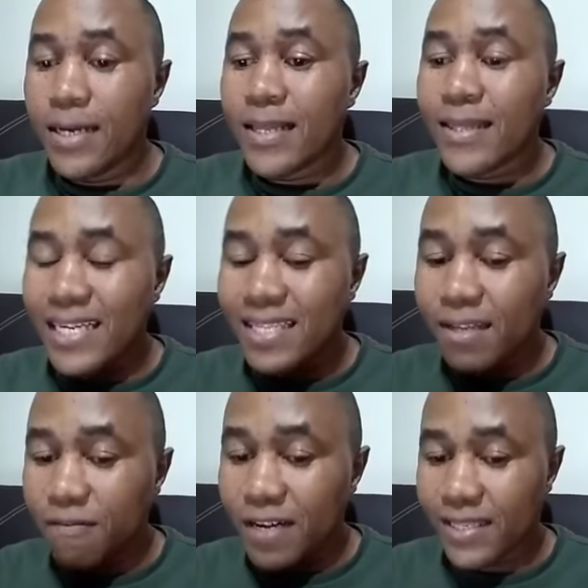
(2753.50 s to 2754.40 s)
That's the
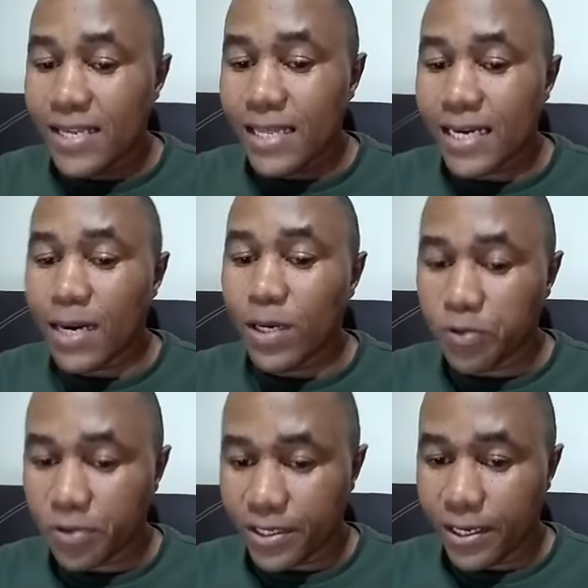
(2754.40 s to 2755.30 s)
first thing that I want
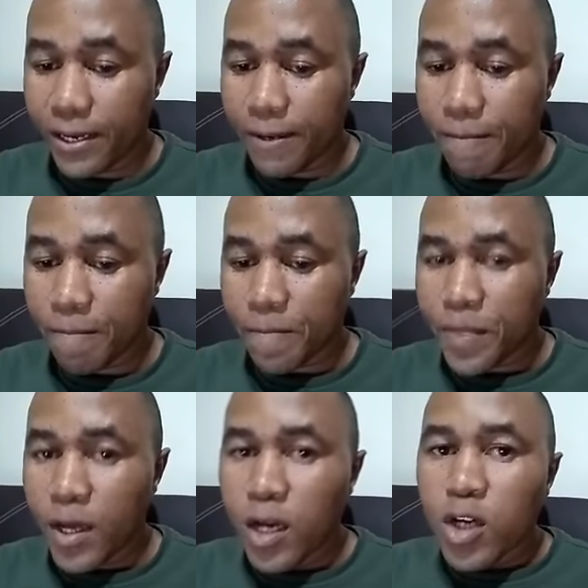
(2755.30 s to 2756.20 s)
to say.
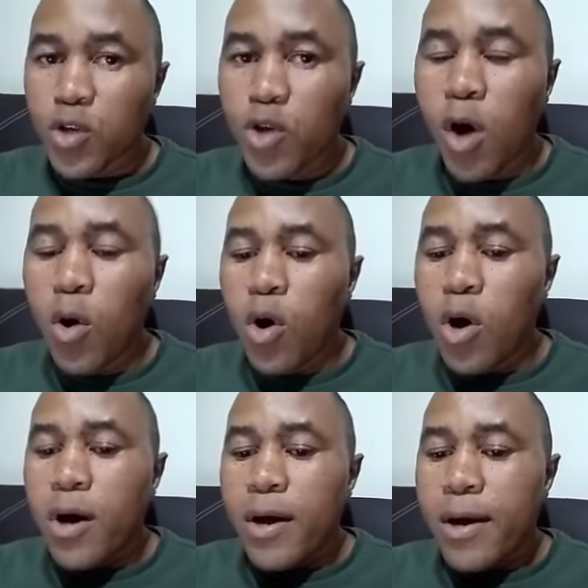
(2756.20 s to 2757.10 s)
So,
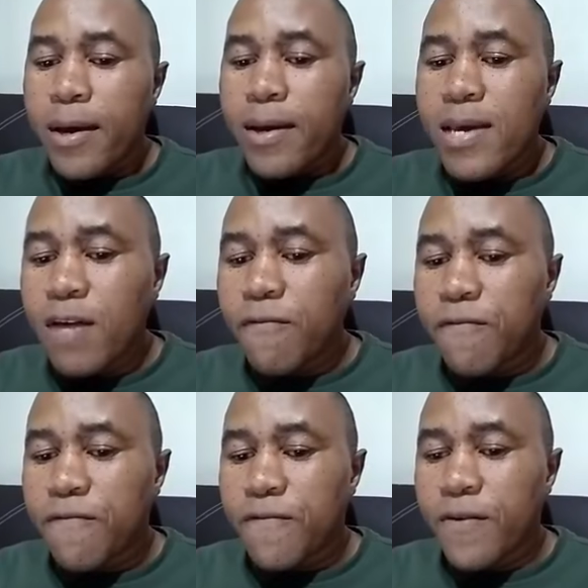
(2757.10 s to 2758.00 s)

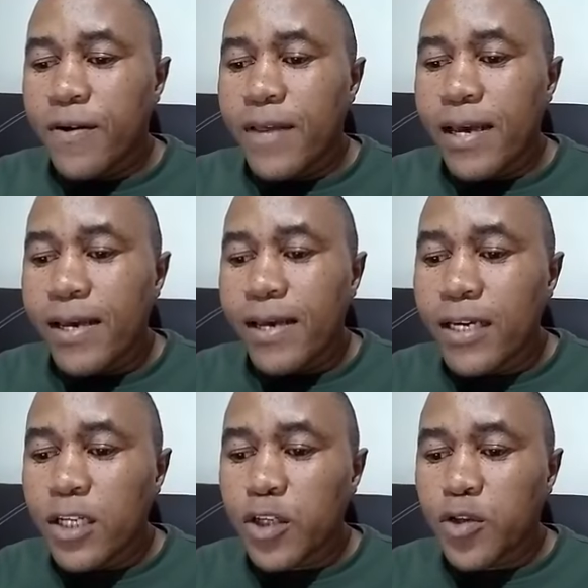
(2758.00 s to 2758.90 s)
if the
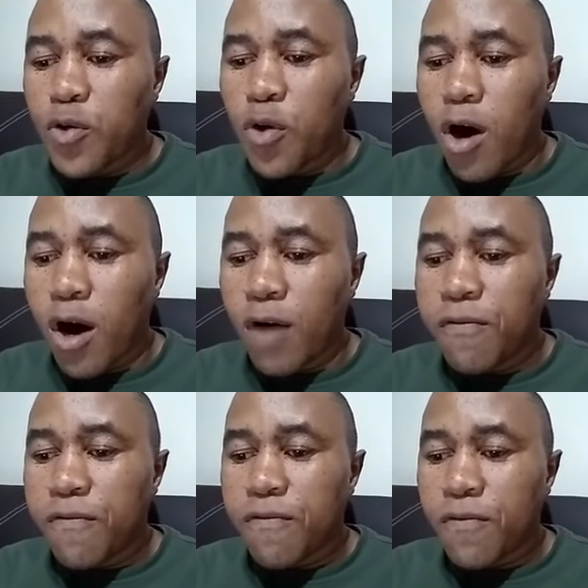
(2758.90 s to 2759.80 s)
issue
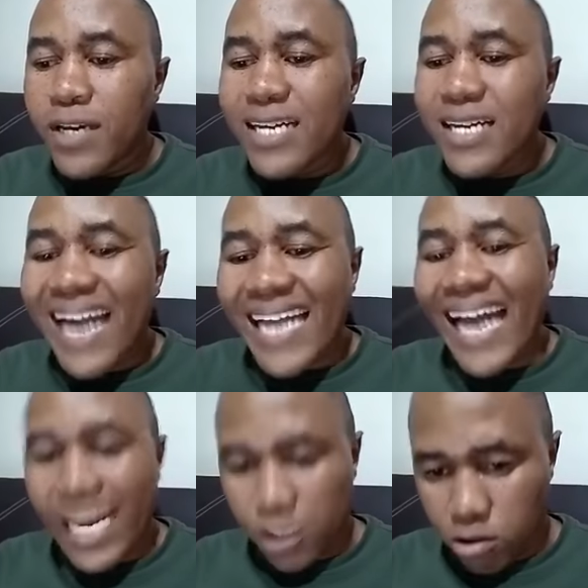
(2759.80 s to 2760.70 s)
of in my
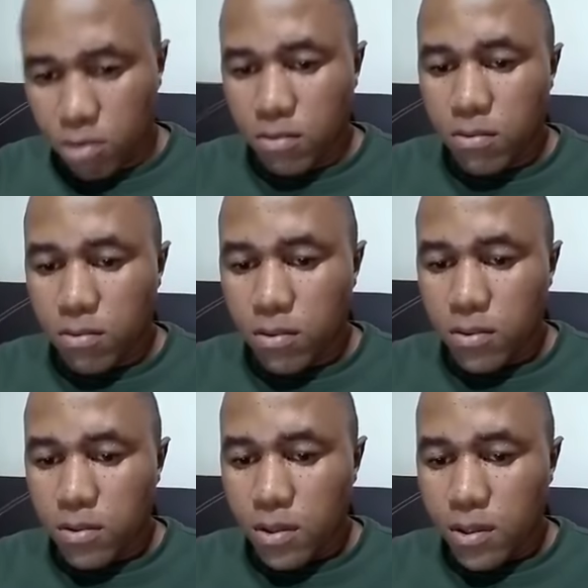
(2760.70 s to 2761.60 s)
inqeqesho
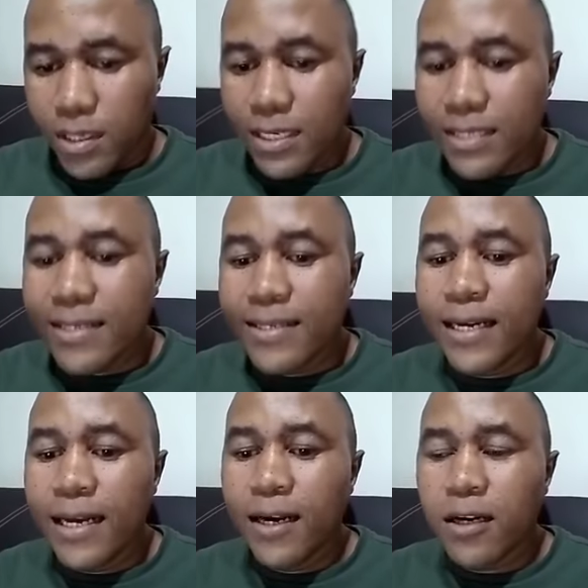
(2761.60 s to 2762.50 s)
is
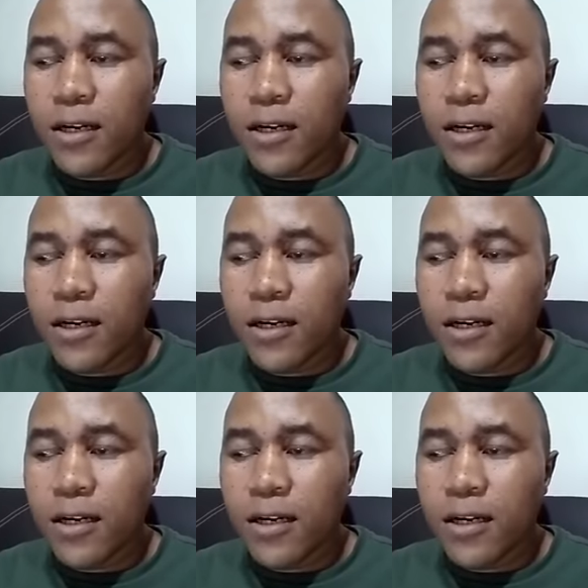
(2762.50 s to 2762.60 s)
still